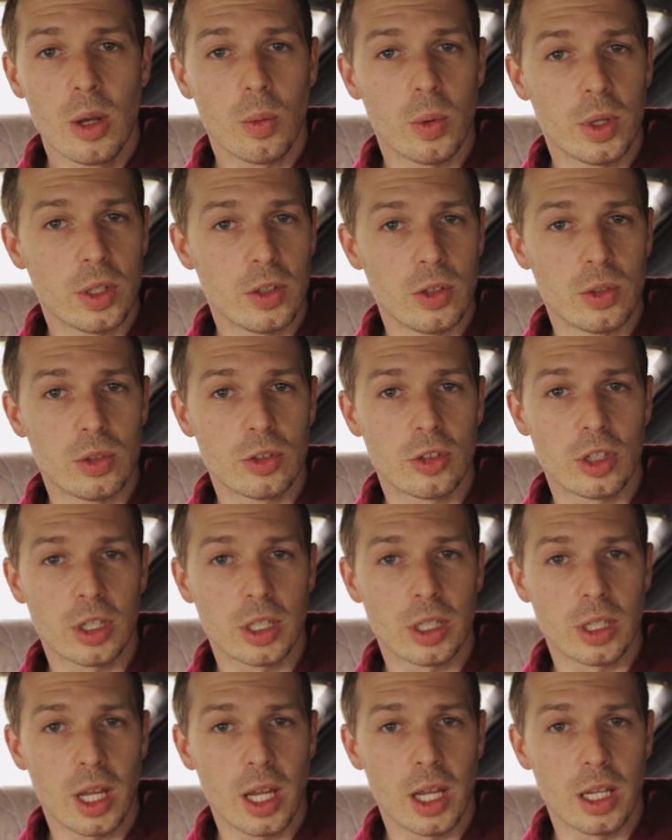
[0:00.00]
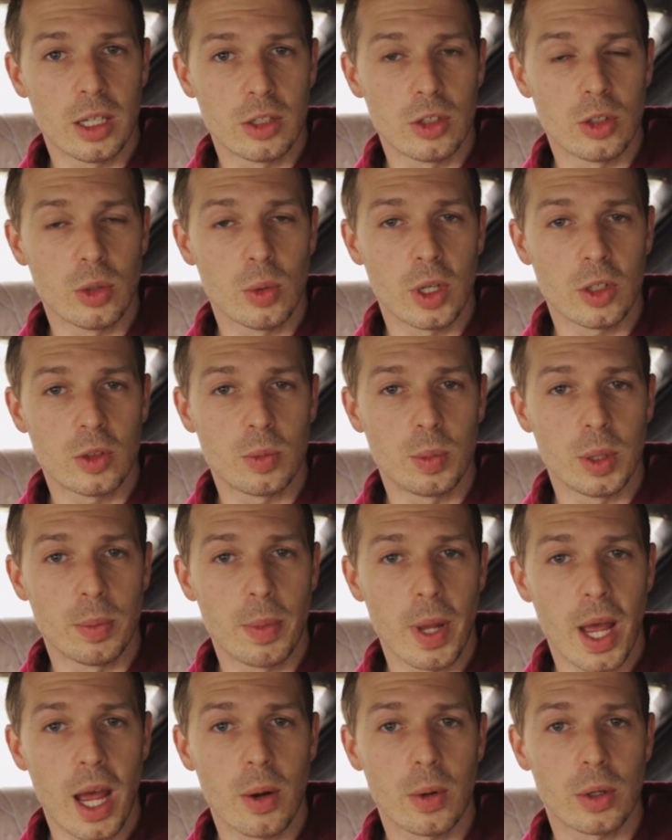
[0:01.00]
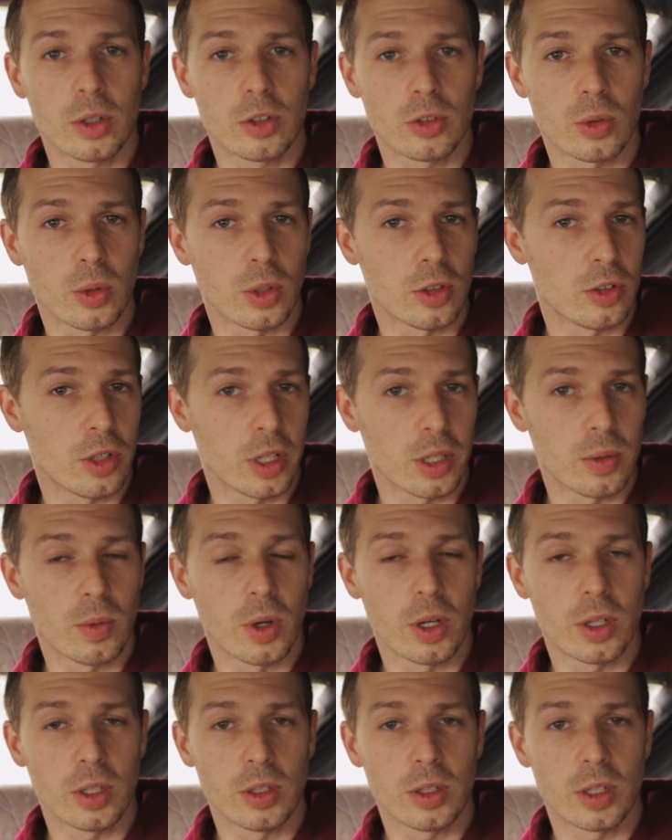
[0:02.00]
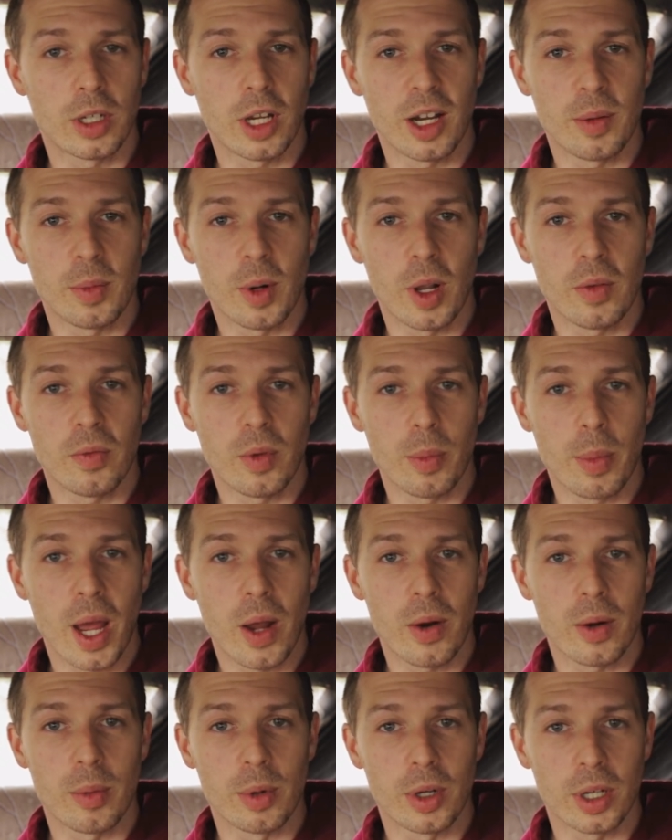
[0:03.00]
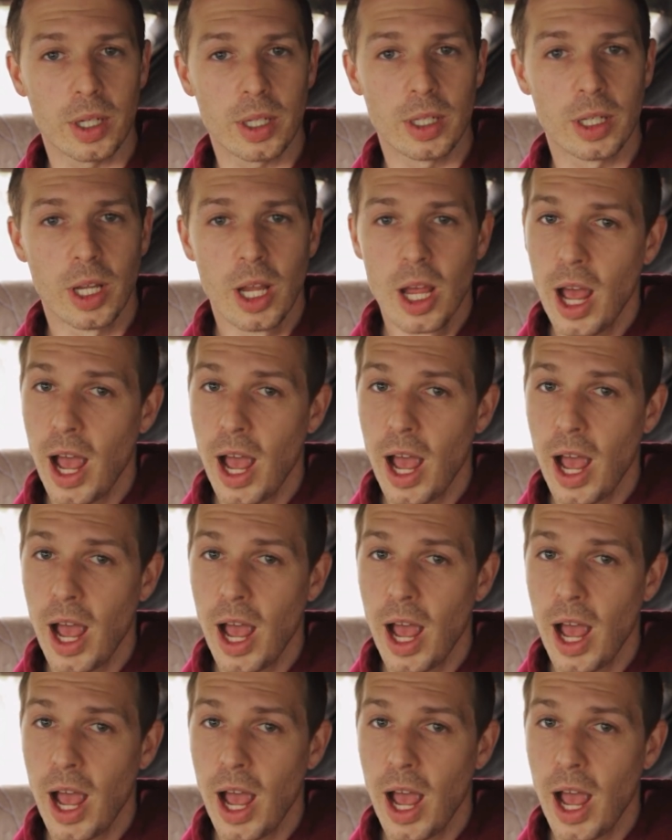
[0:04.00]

when using a USB power source, like running your camera off a power brick.